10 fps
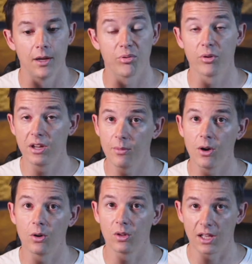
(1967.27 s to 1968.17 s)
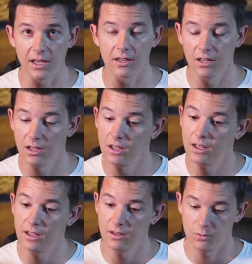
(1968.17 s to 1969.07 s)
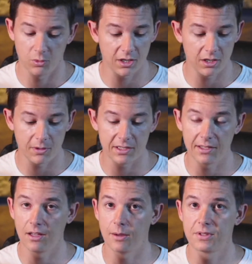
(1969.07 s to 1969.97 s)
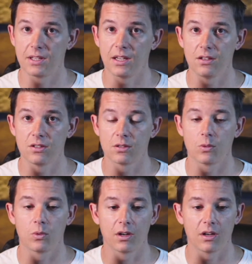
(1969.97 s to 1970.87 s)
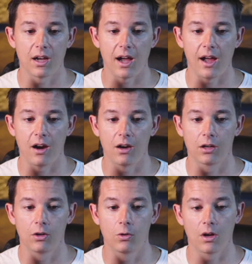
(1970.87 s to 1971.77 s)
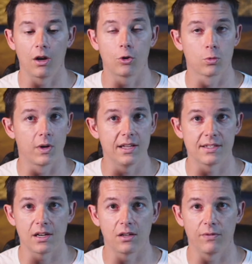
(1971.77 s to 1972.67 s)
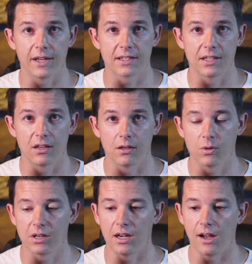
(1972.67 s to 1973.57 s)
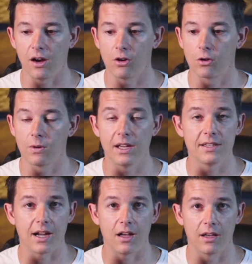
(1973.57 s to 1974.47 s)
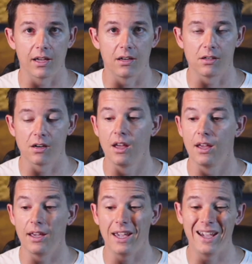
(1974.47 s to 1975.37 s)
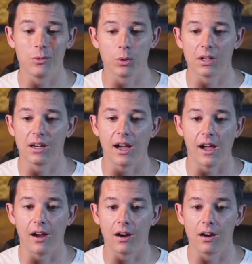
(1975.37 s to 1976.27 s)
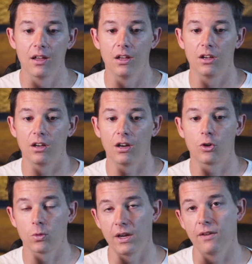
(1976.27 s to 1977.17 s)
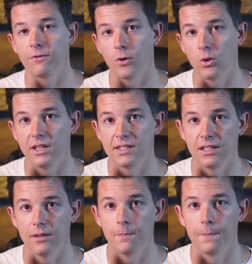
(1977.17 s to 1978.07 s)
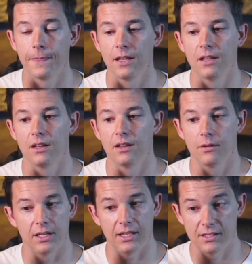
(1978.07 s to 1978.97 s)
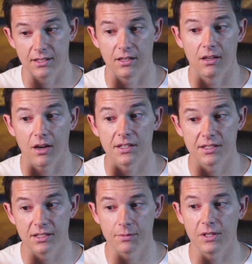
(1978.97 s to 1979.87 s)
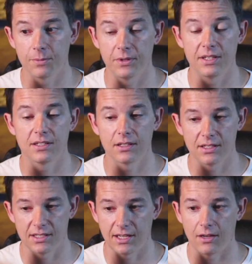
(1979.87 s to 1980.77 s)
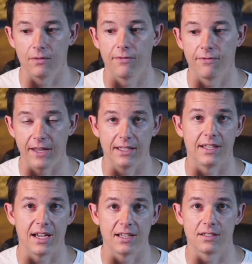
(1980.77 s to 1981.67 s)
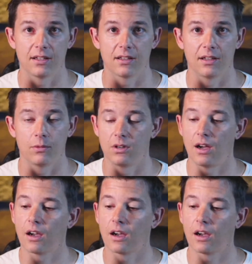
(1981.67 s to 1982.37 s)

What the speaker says: primo, like we're going to rent a dub stage. We're going to hire a great sound effects editor. We're going to hire a great dialogue editor, and we're going to hire a great Foley team. And it's going to cost this much, but it's going to sound fantastic. And we're not